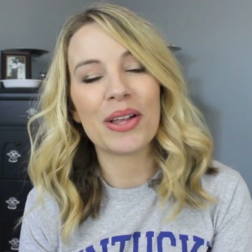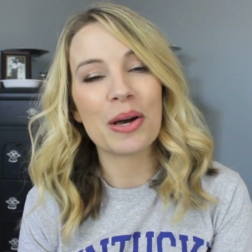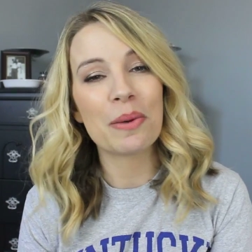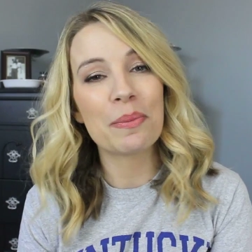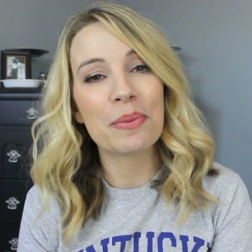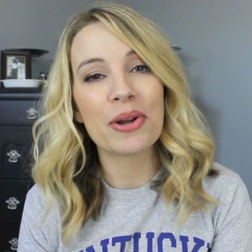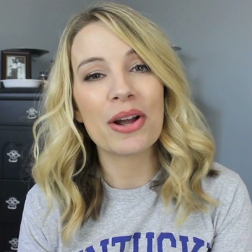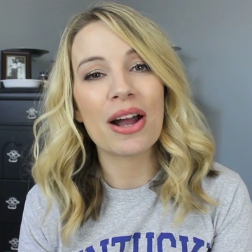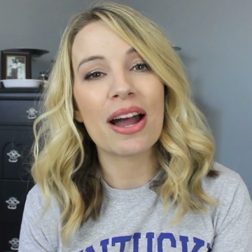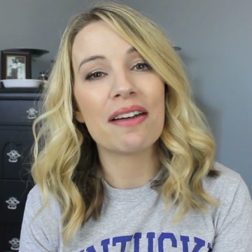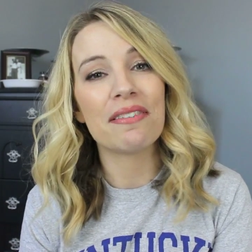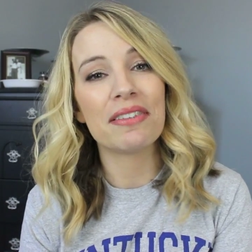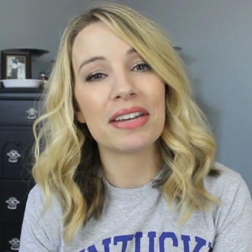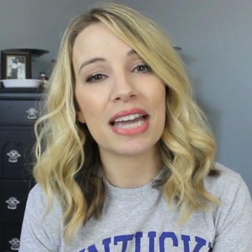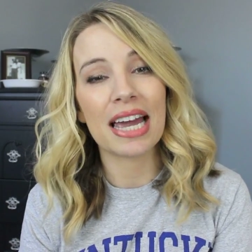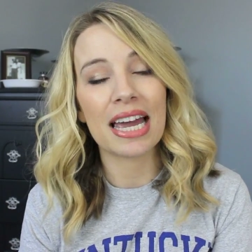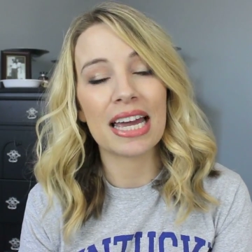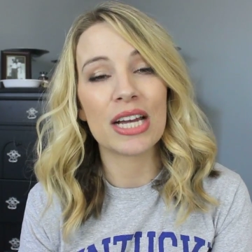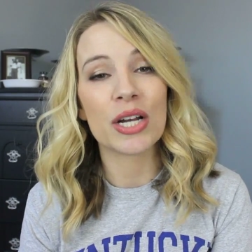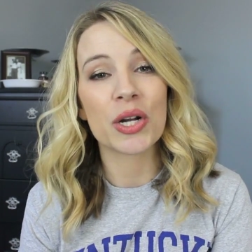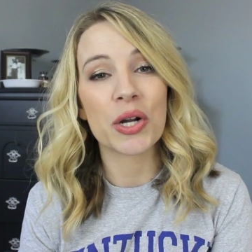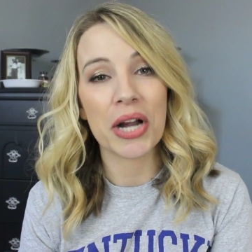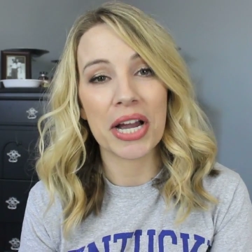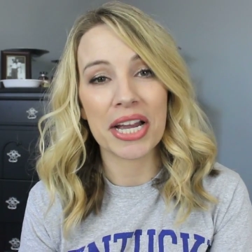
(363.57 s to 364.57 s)
Hope you're having
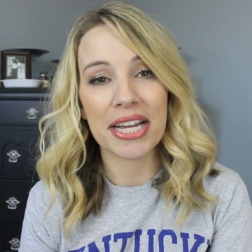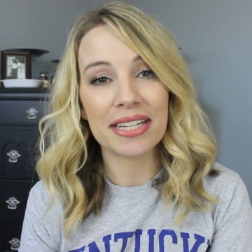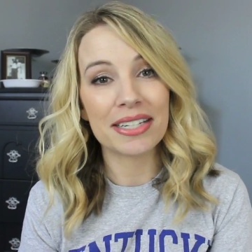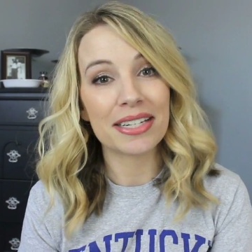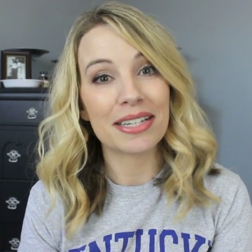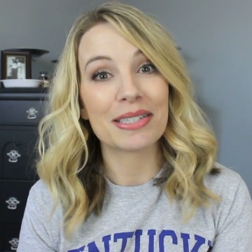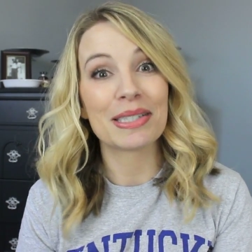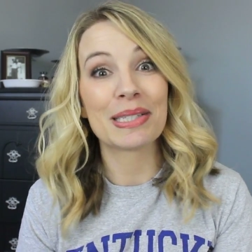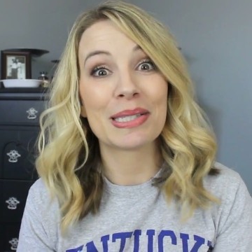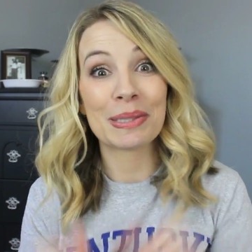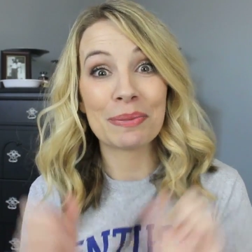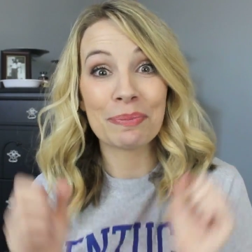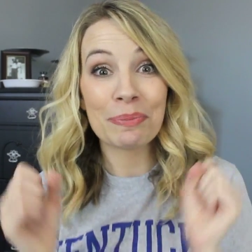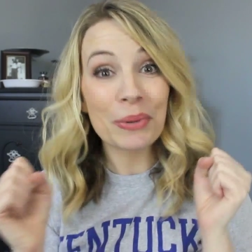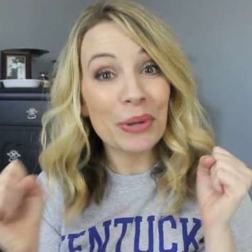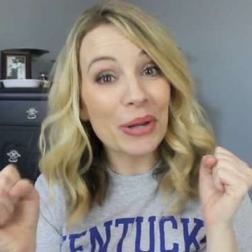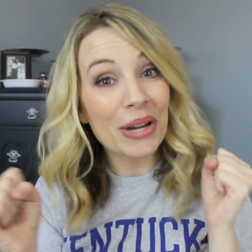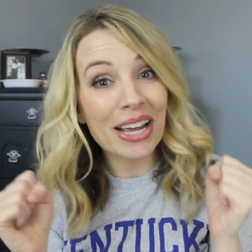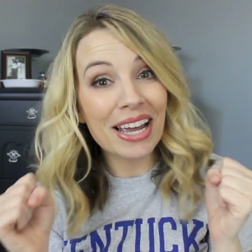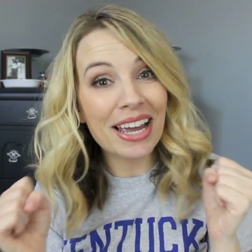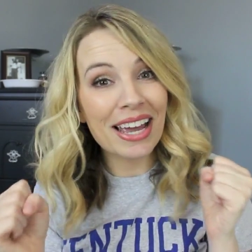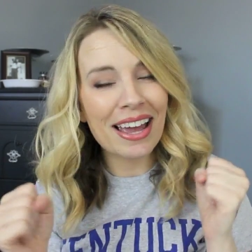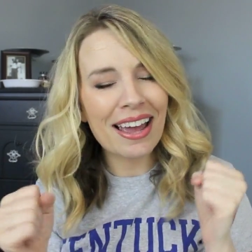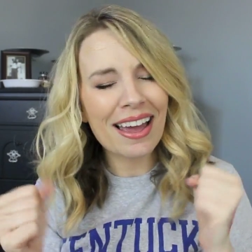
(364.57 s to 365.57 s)
a great
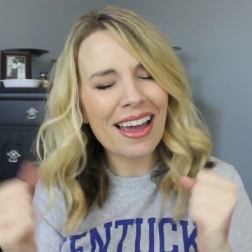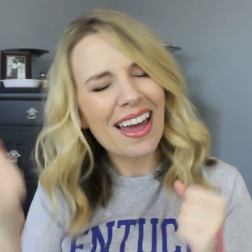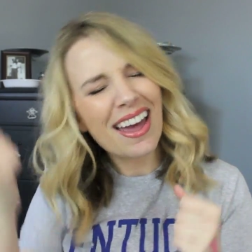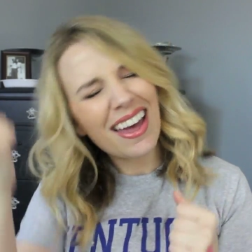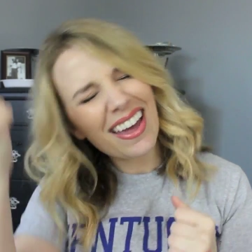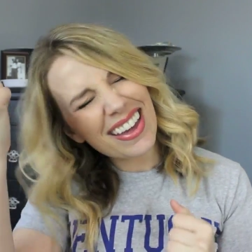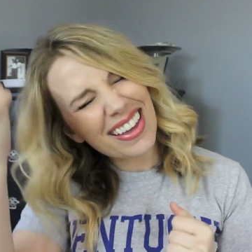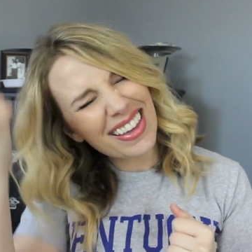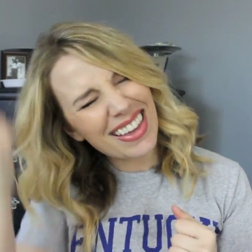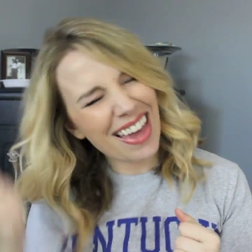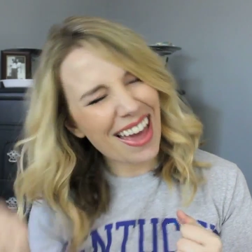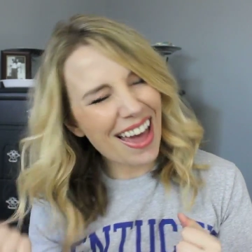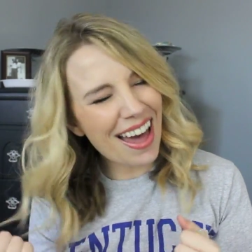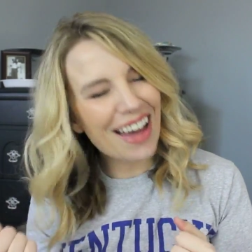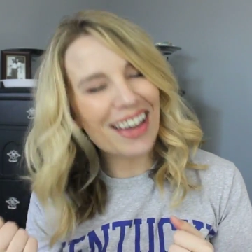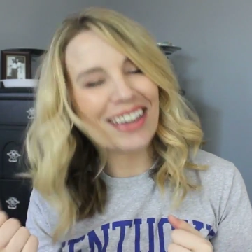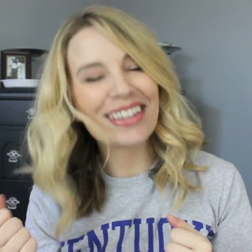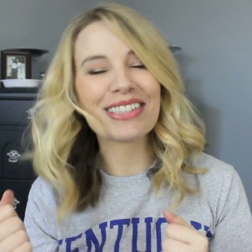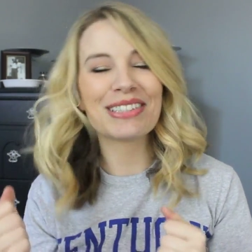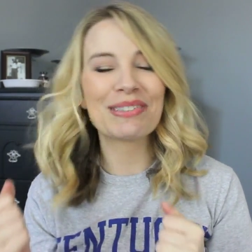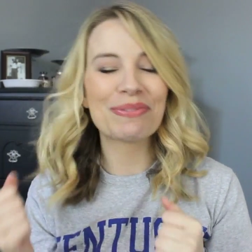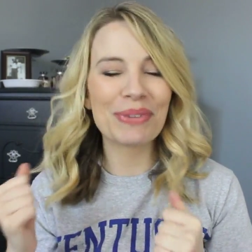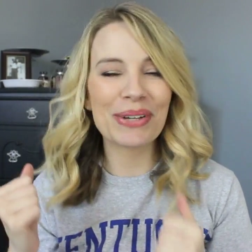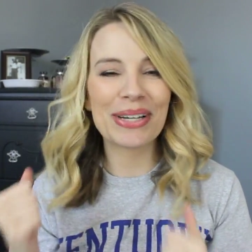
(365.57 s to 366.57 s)
spring. Yeah,
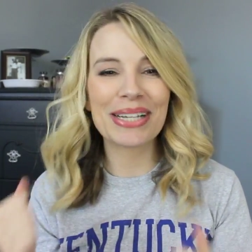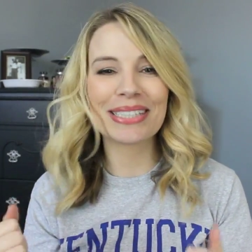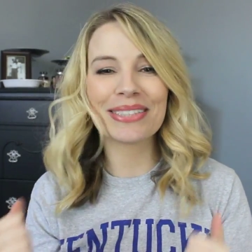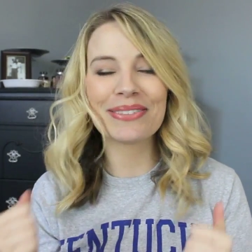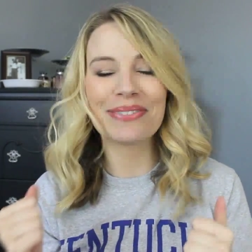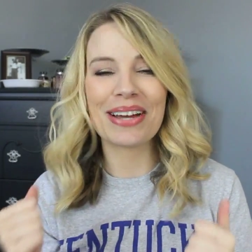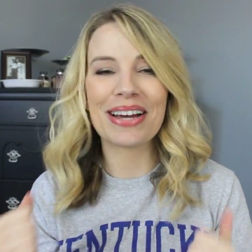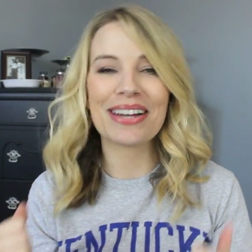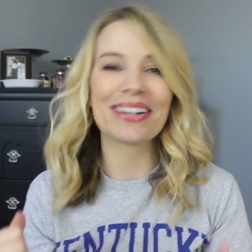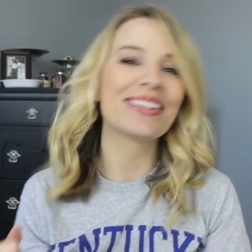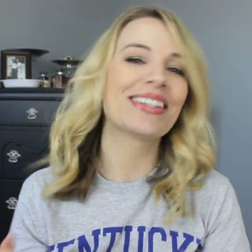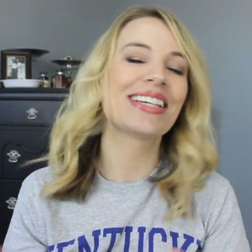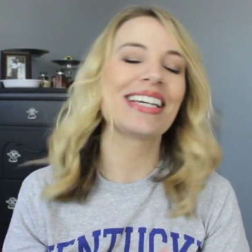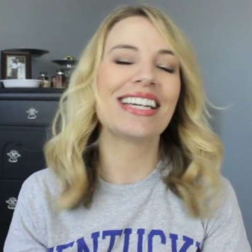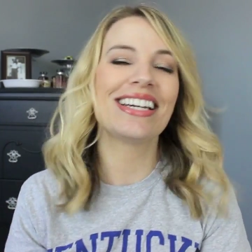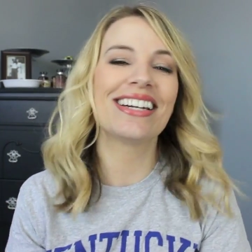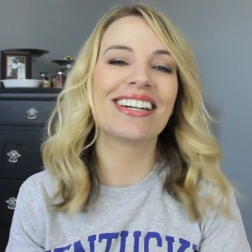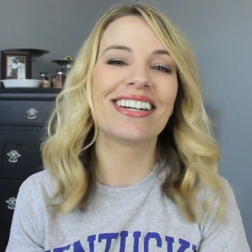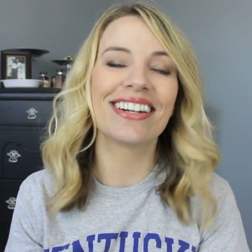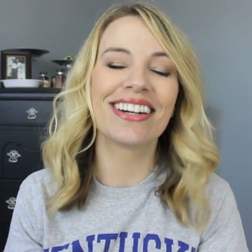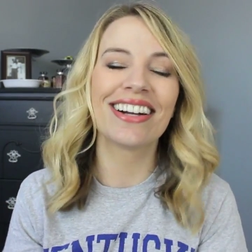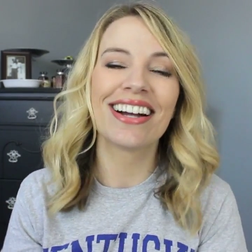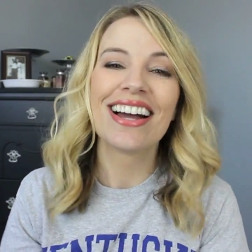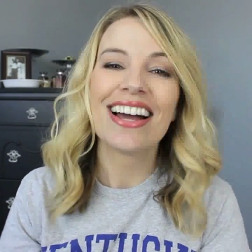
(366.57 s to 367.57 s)
spring's finally
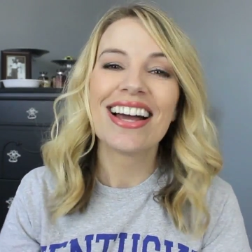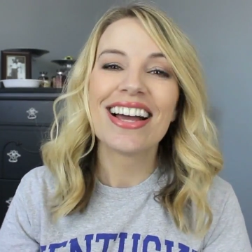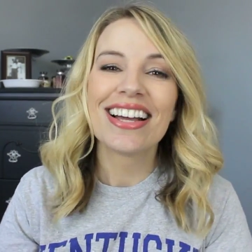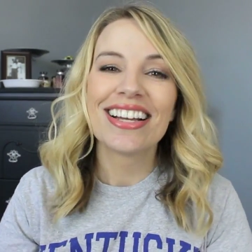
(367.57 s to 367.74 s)
here.